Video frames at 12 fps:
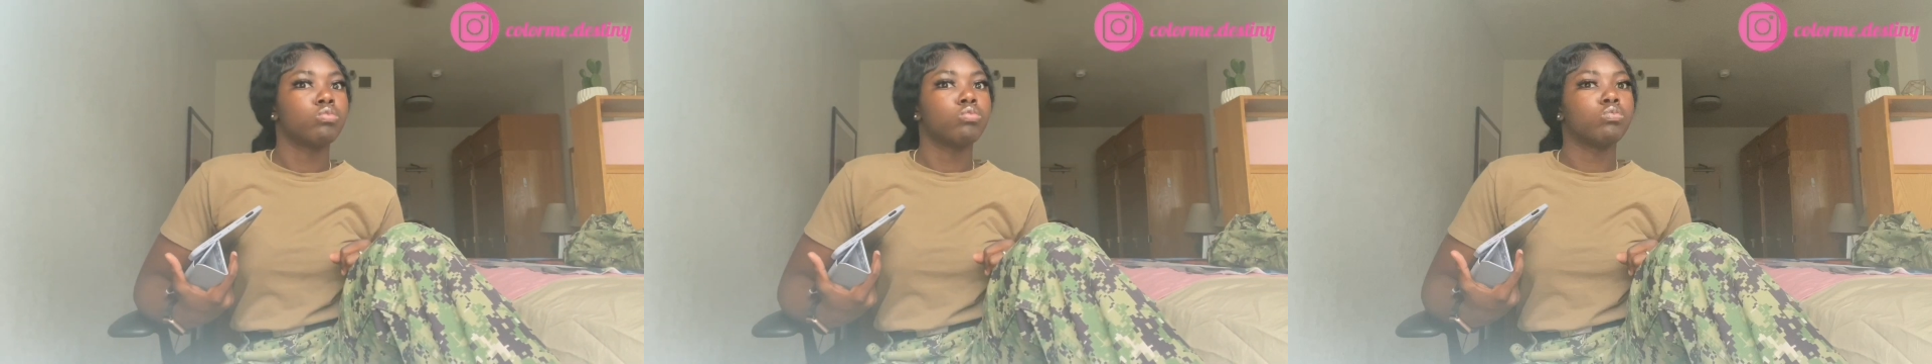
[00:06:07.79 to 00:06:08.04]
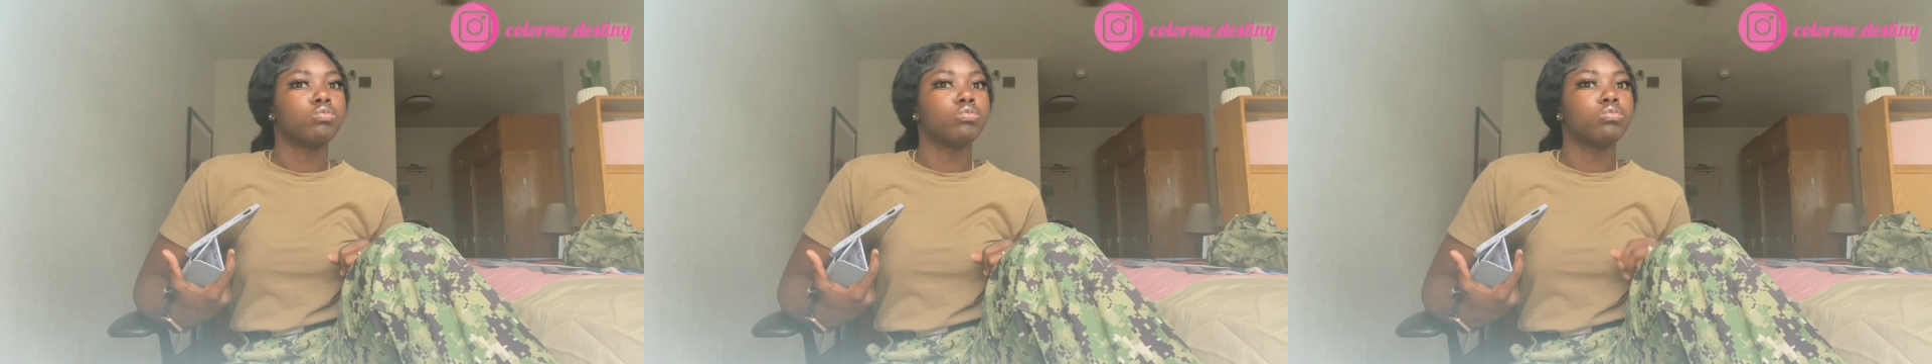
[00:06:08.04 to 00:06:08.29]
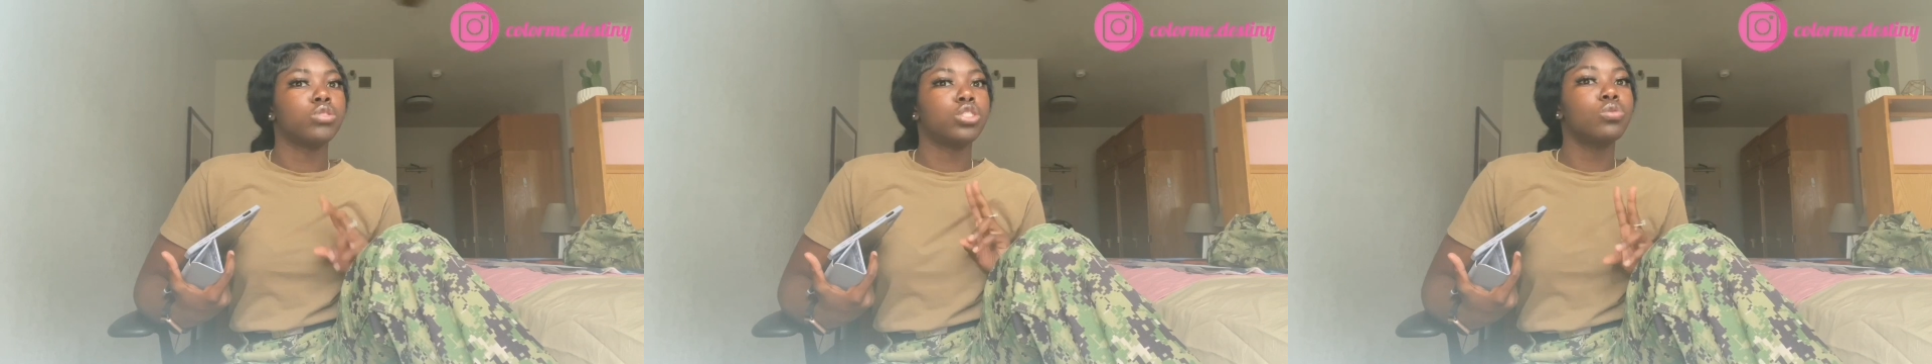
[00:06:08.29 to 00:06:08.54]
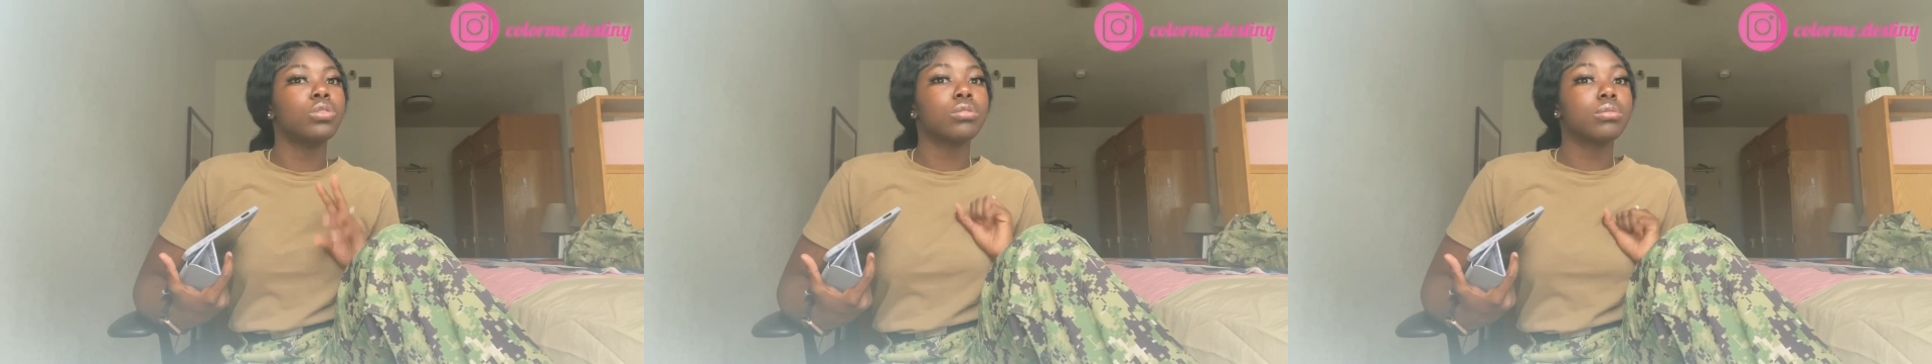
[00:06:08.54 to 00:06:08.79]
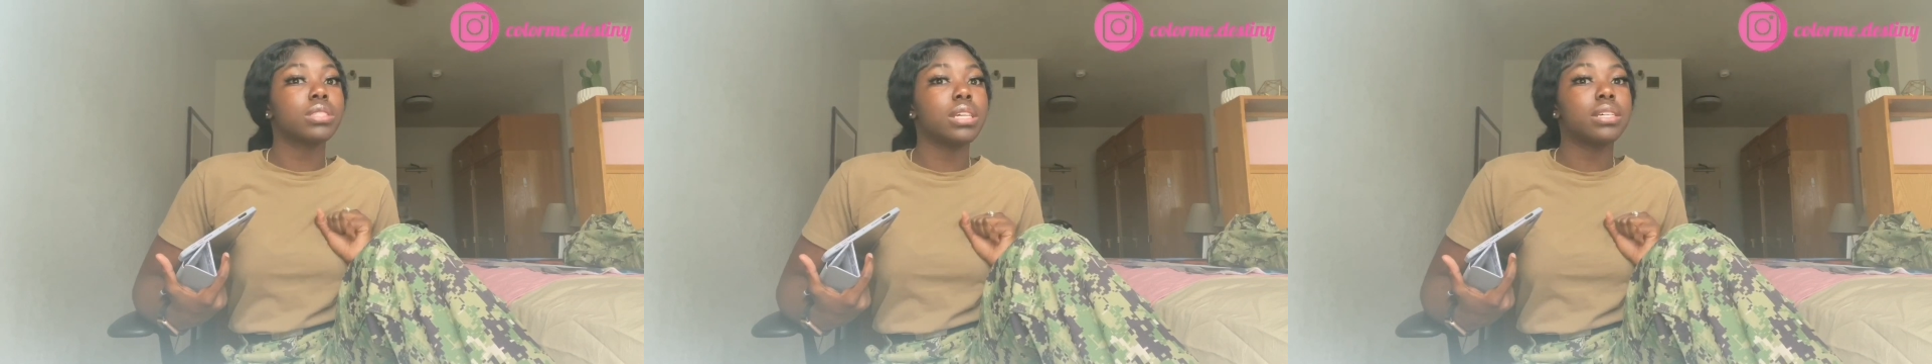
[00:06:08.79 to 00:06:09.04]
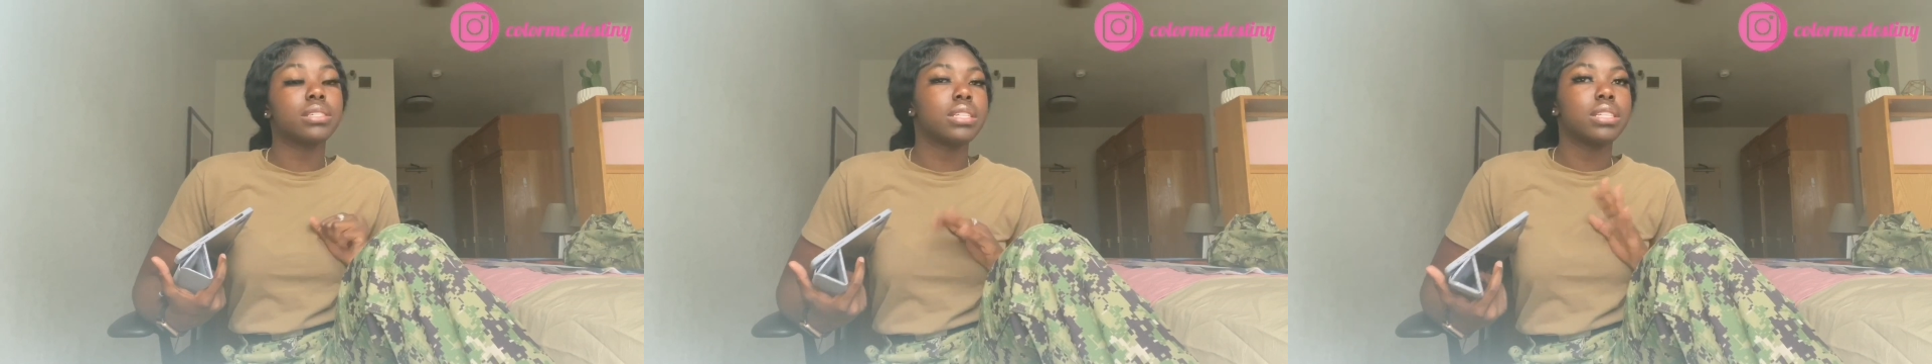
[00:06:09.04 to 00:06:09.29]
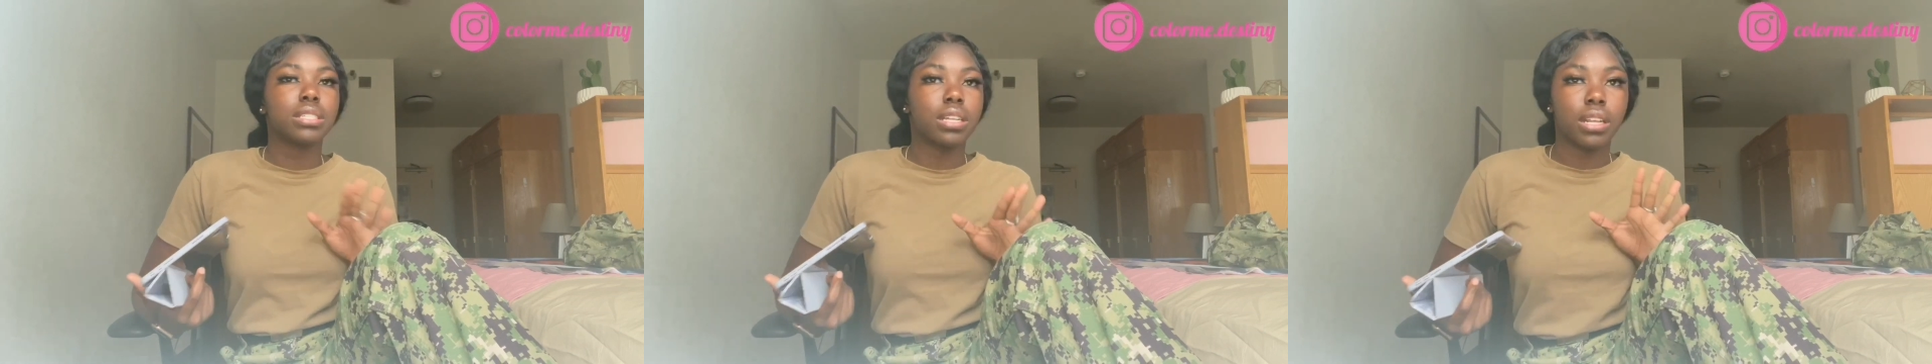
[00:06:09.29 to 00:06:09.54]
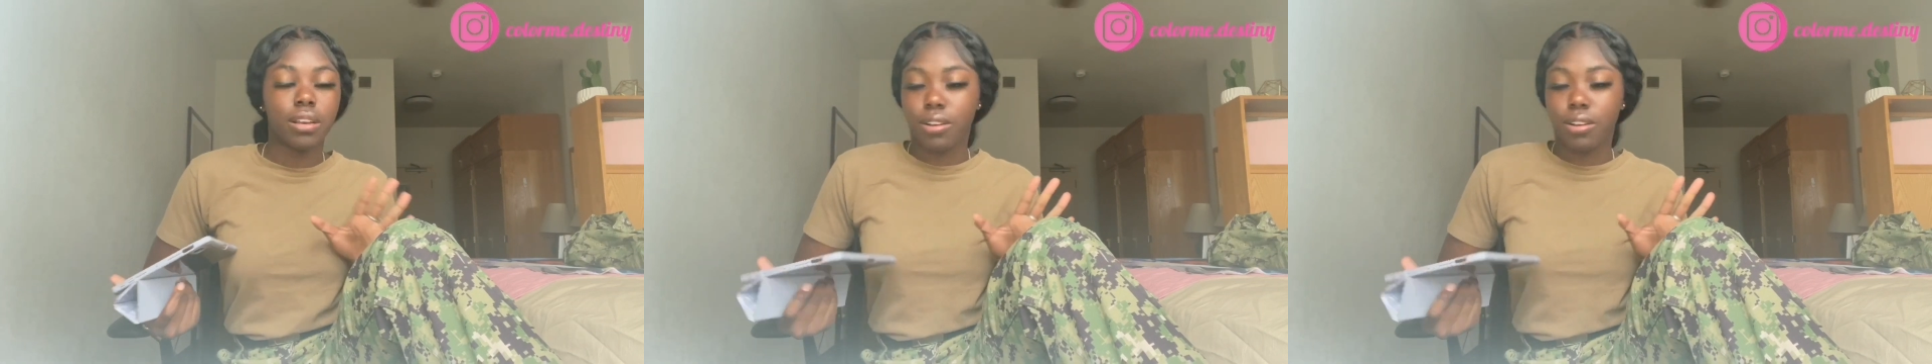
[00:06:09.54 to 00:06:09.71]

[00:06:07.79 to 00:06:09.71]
two or three tests and it's not that hard